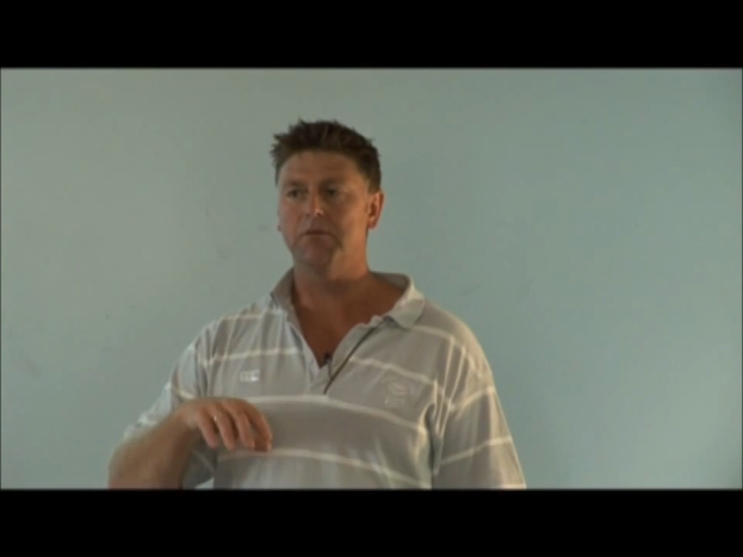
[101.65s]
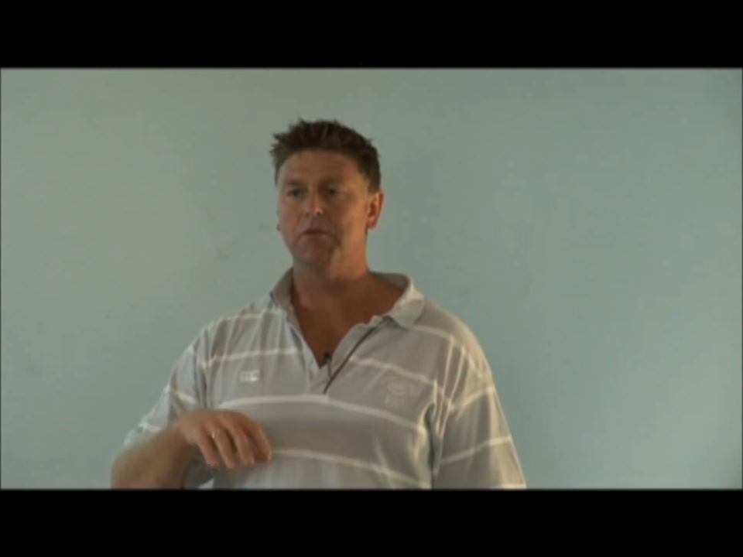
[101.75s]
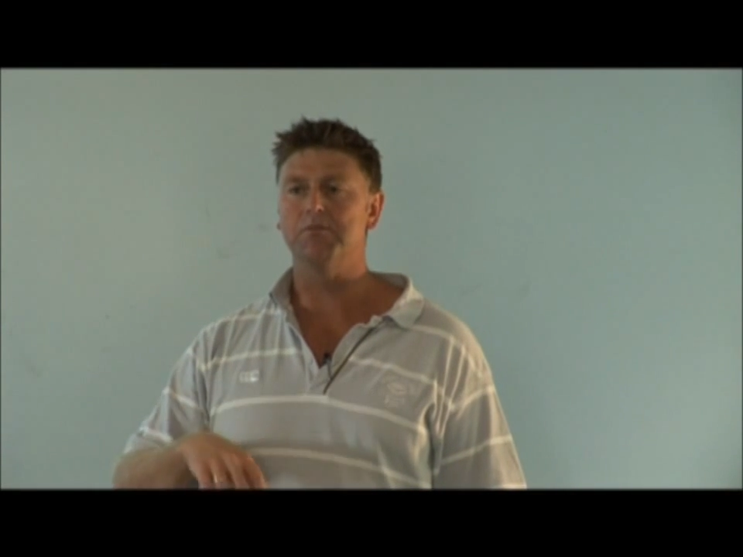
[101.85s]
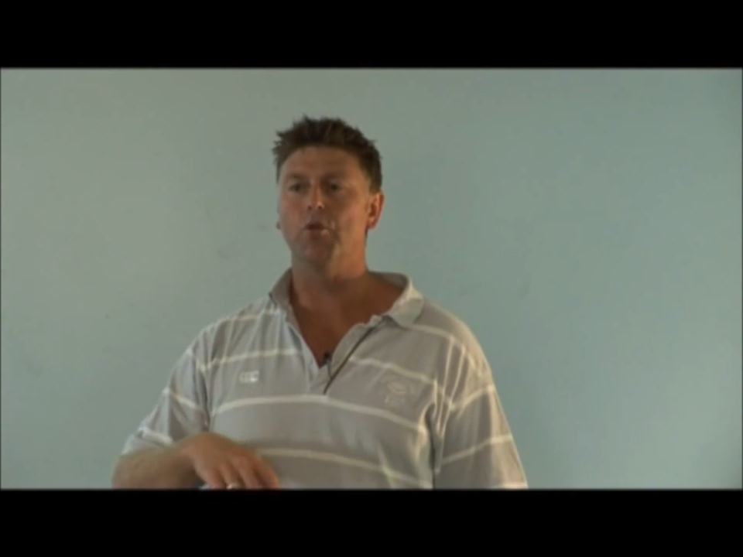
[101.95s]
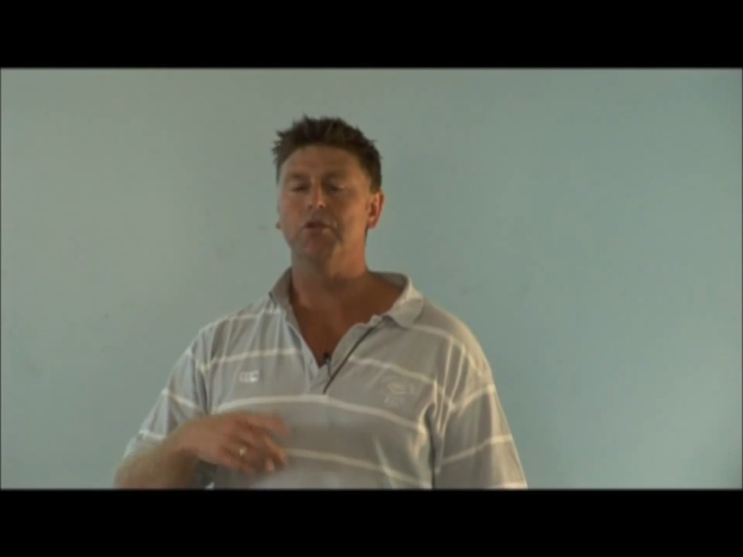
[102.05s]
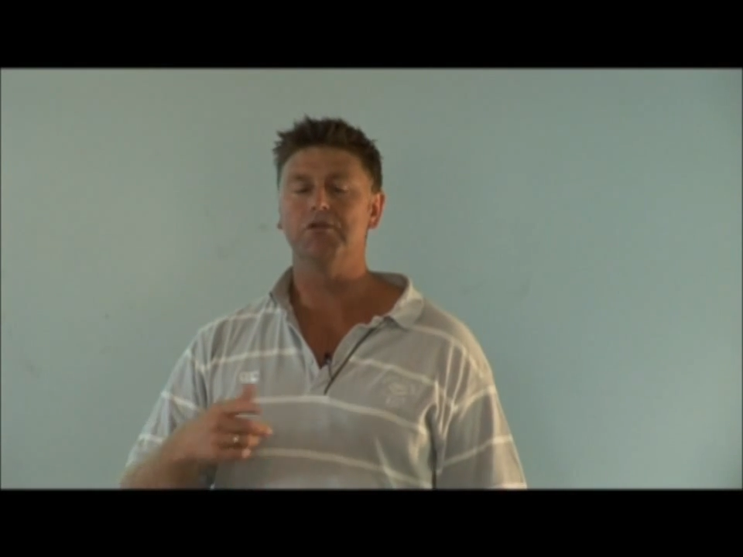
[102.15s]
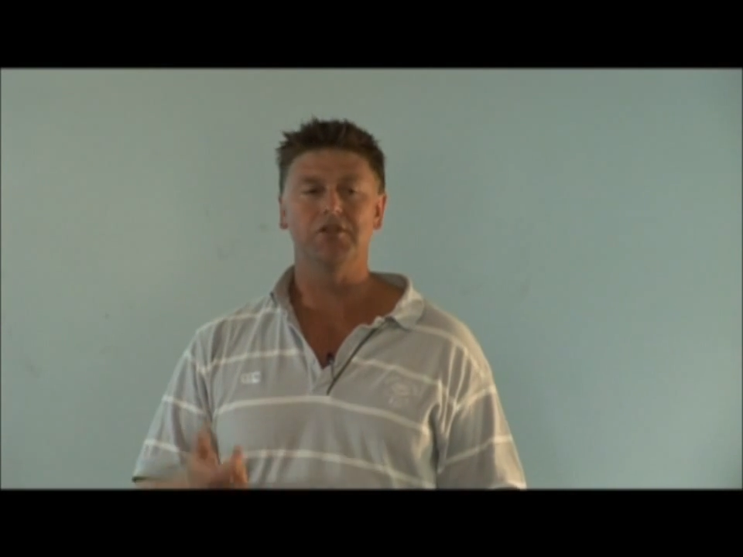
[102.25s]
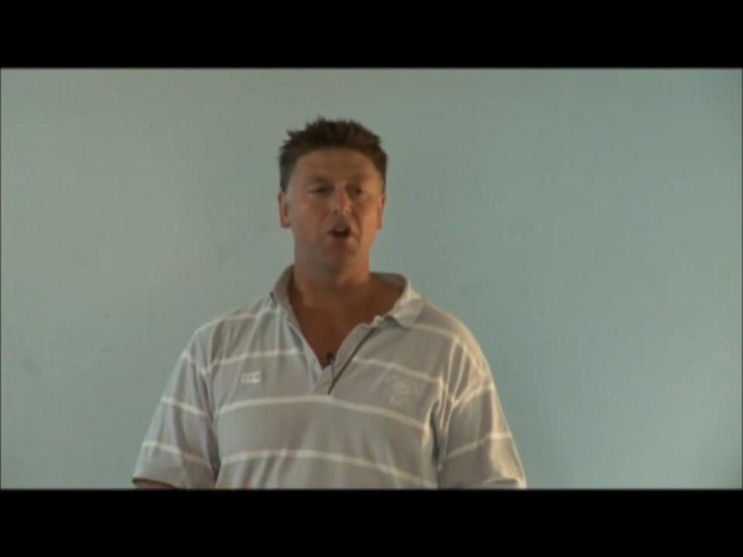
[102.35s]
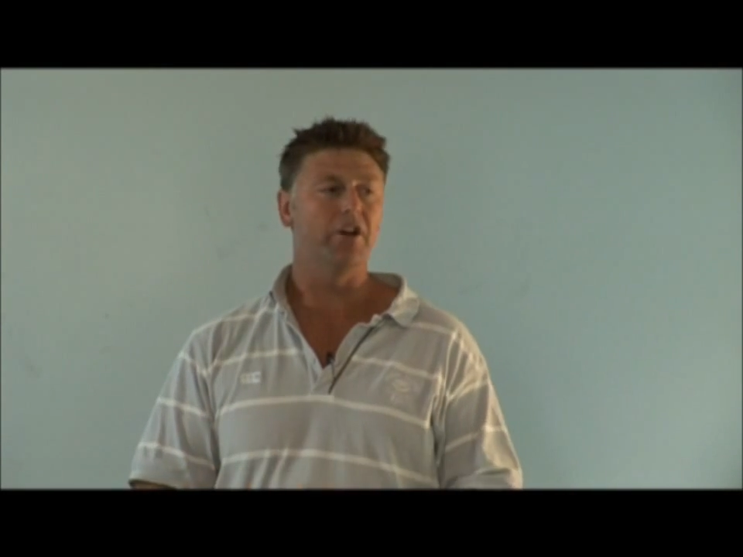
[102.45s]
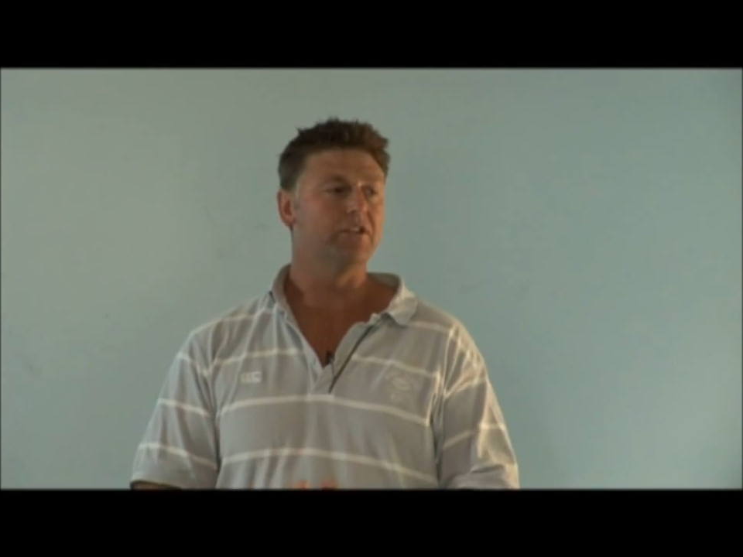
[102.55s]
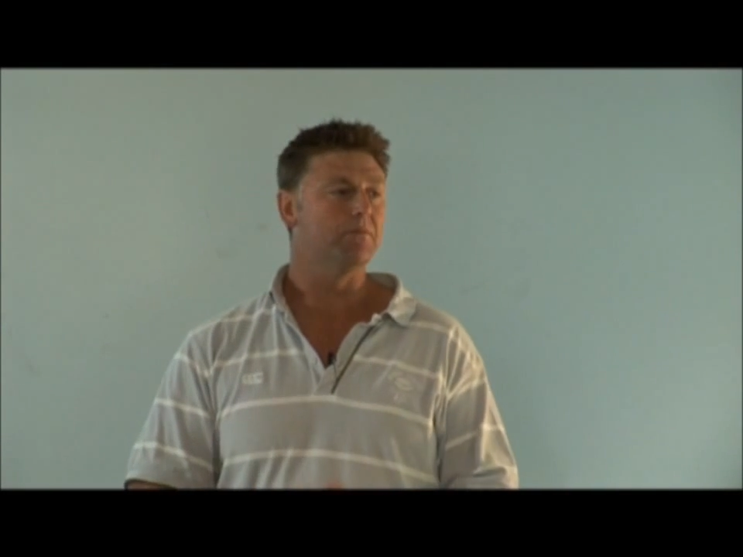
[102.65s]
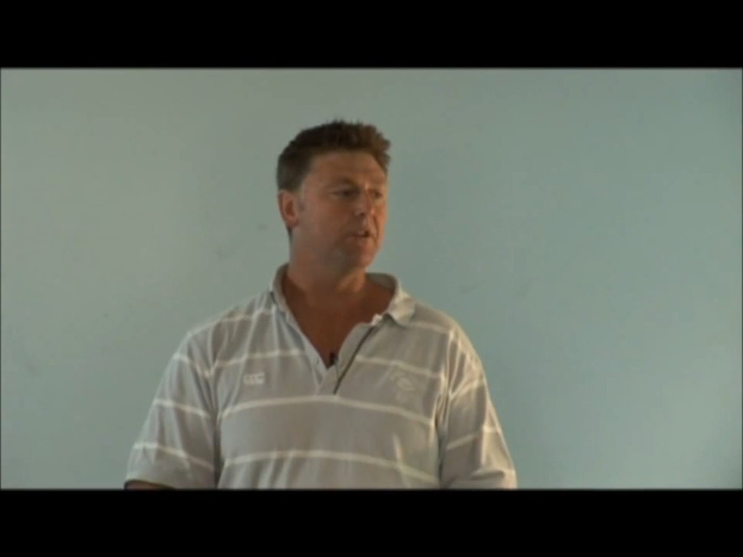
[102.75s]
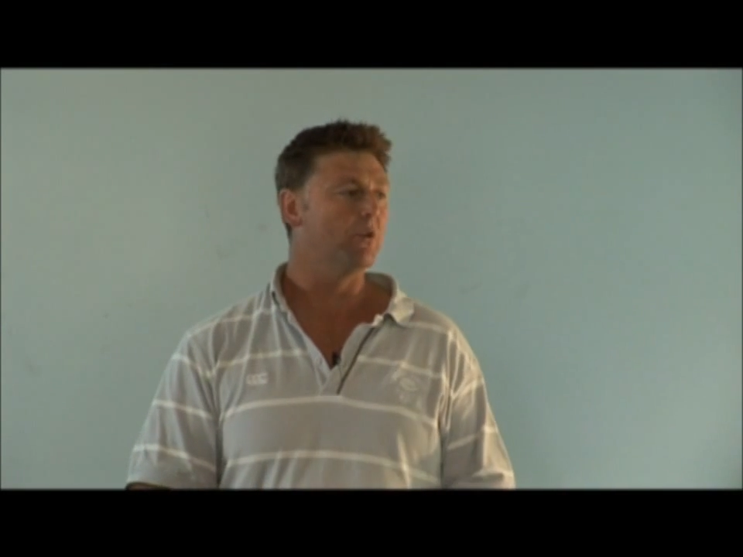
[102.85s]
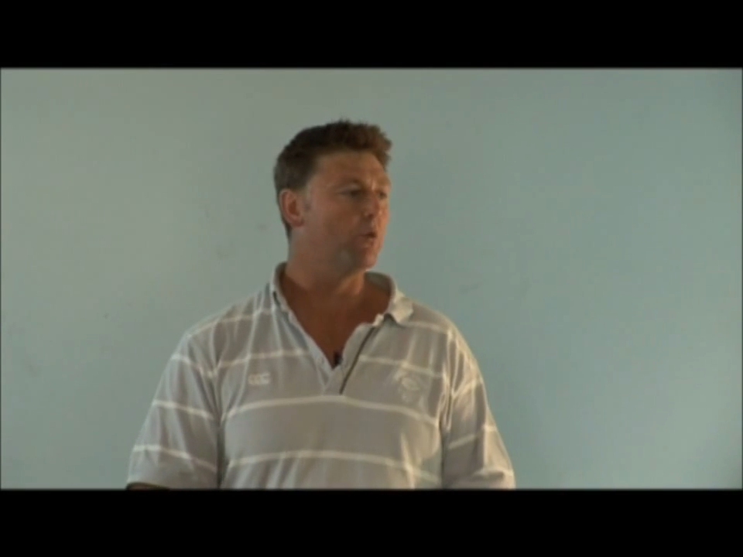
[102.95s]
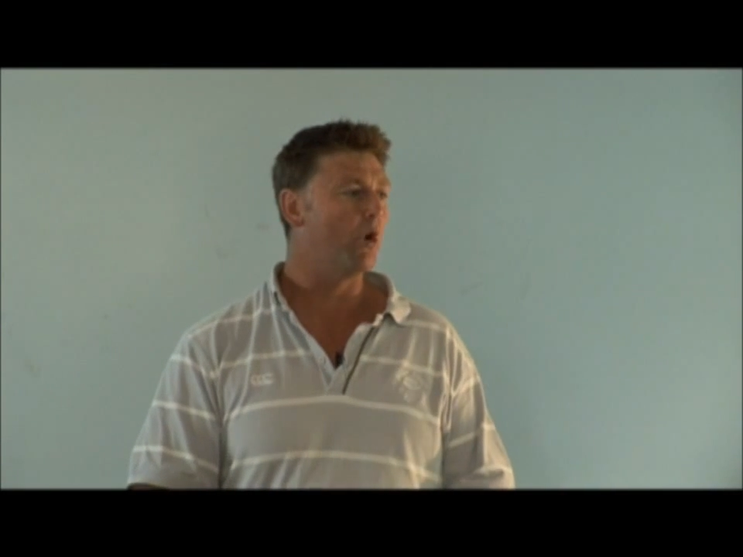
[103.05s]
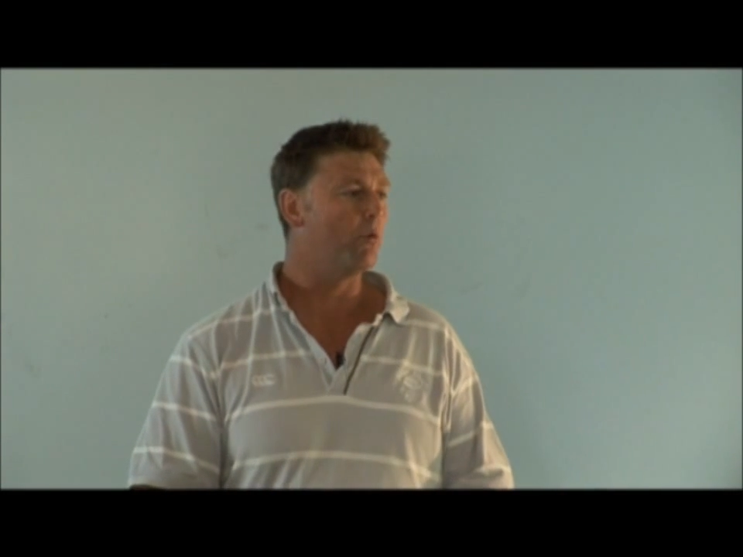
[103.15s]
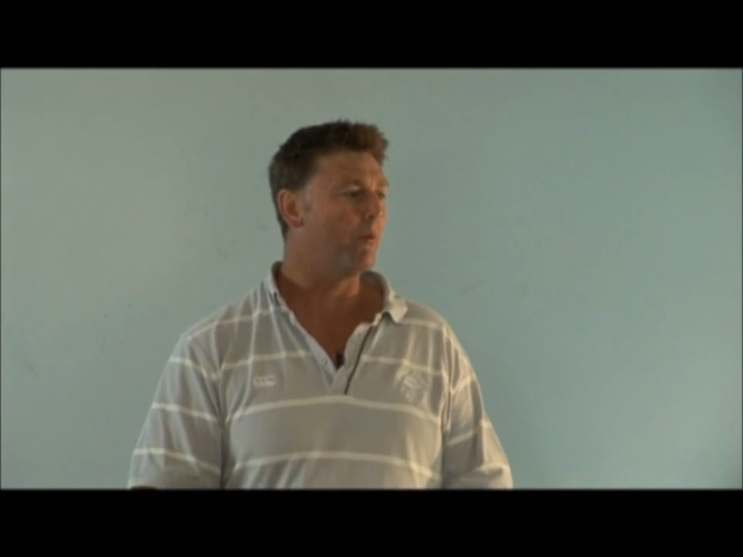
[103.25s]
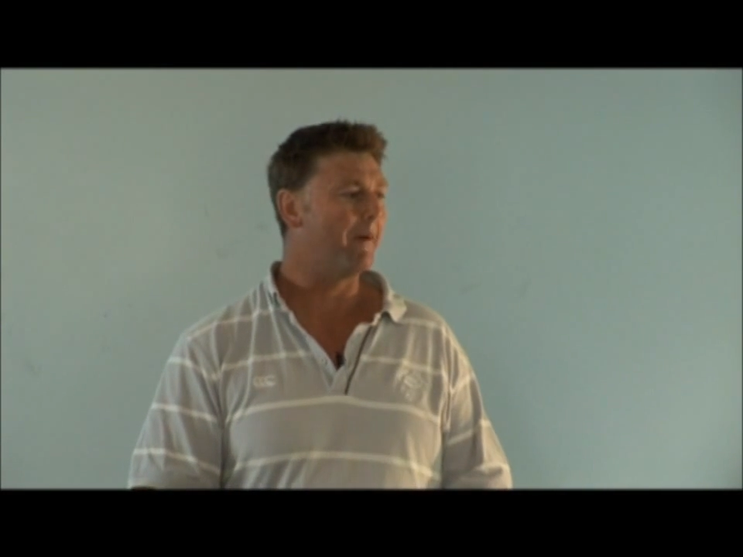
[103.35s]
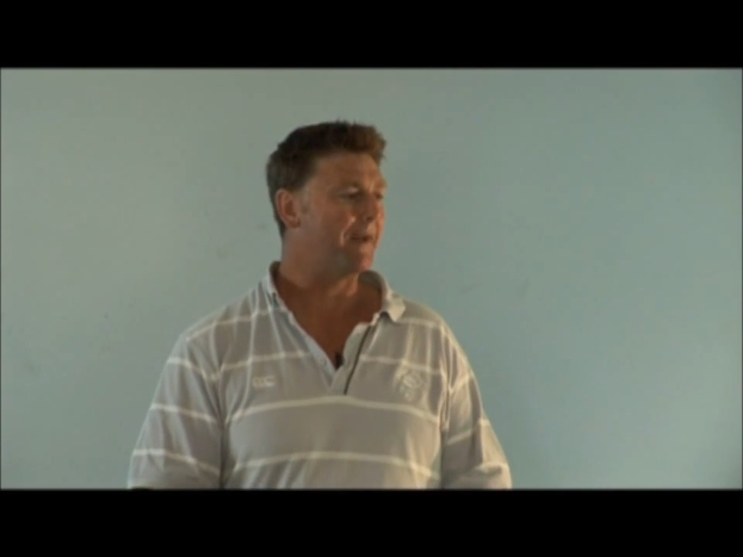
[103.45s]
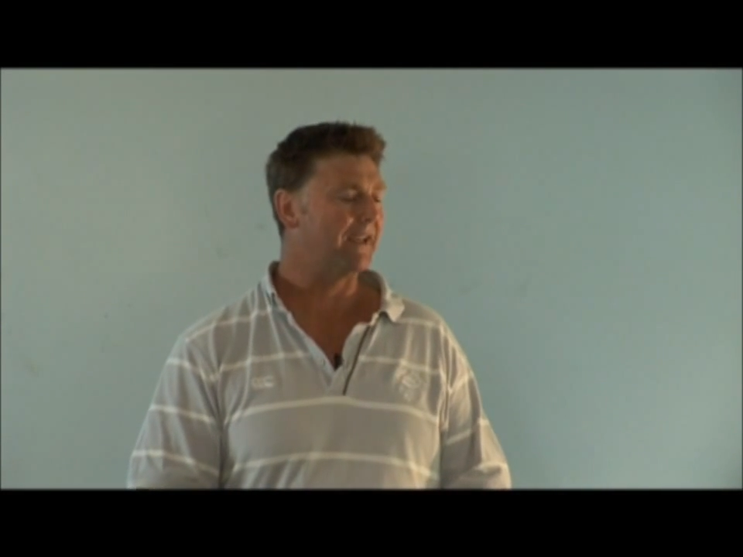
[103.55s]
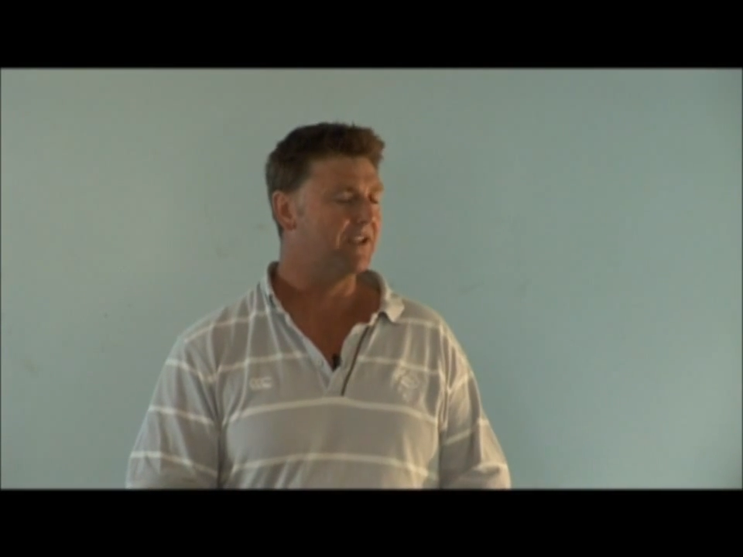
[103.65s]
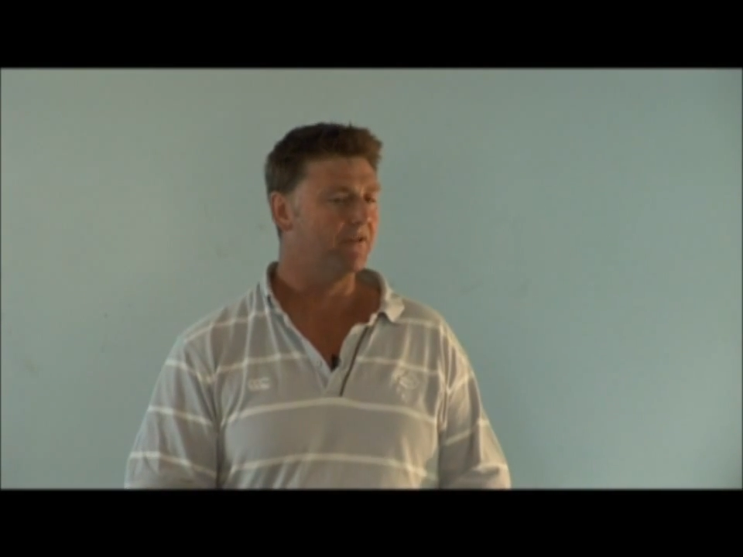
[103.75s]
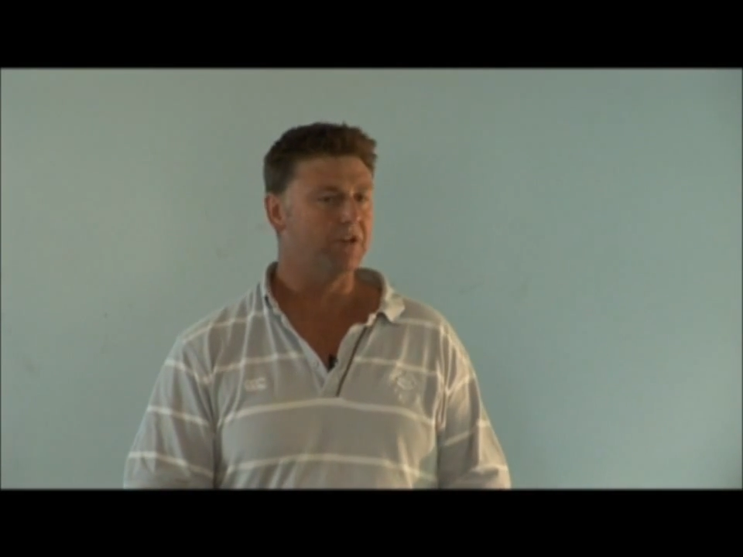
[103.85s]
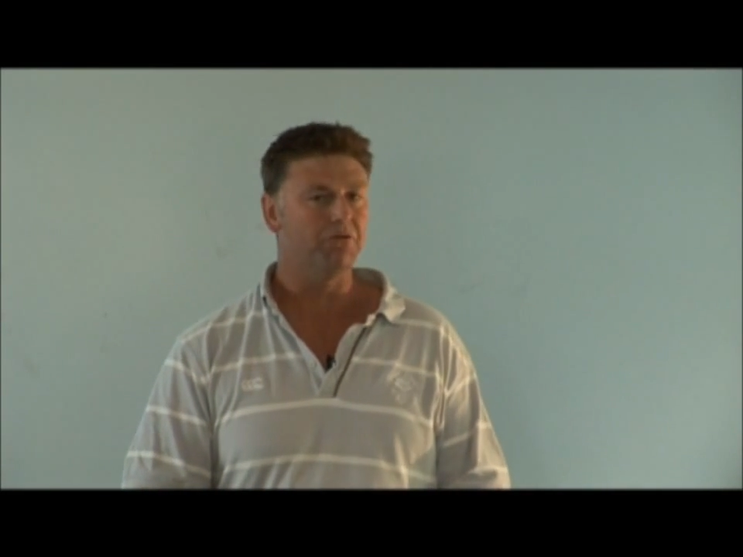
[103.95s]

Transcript: It was more designed to be a warm-up activity